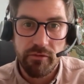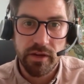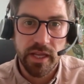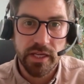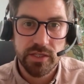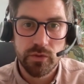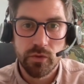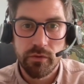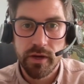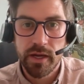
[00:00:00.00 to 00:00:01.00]
their
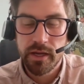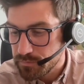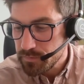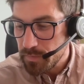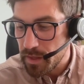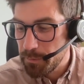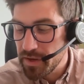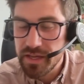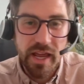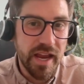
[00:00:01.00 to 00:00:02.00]
story.
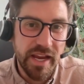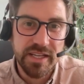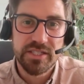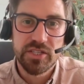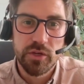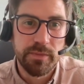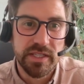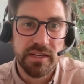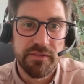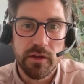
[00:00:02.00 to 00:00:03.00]
But yeah, it is super
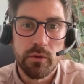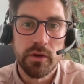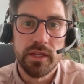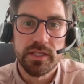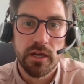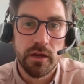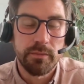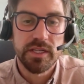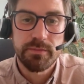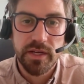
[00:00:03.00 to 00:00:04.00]
difficult at the time,
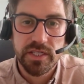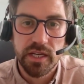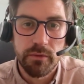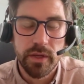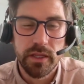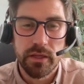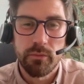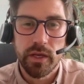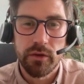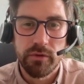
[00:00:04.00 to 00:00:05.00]
especially
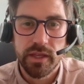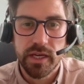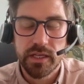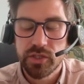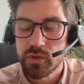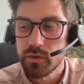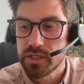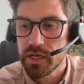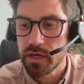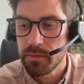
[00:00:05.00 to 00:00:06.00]
when you're in that short
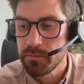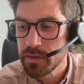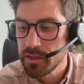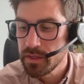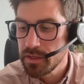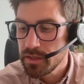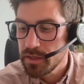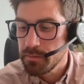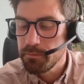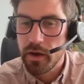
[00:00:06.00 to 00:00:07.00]
term
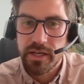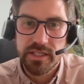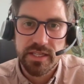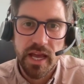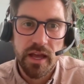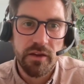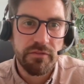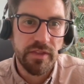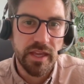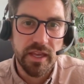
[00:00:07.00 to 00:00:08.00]
mindset of
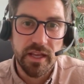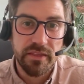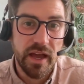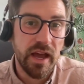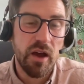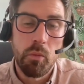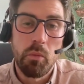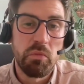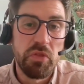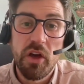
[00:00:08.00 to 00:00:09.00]
thinking that
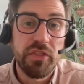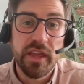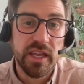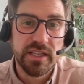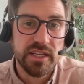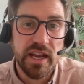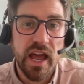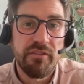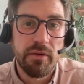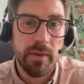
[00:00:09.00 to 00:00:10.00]
nothing is going to
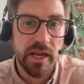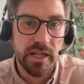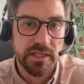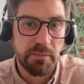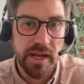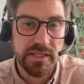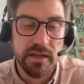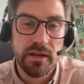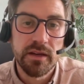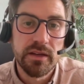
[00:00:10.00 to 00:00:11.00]
ever make this
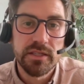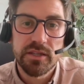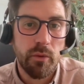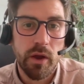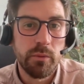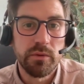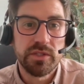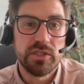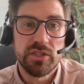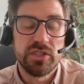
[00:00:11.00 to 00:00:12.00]
better. So I will
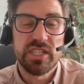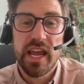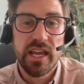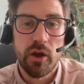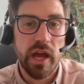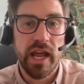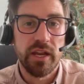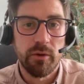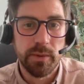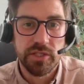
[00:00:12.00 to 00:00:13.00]
take any
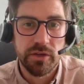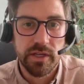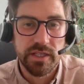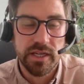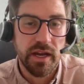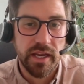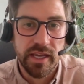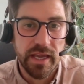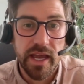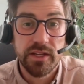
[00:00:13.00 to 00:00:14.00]
opportunity I
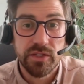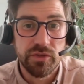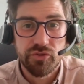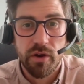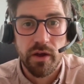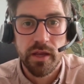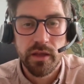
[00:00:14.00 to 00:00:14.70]
can get to try.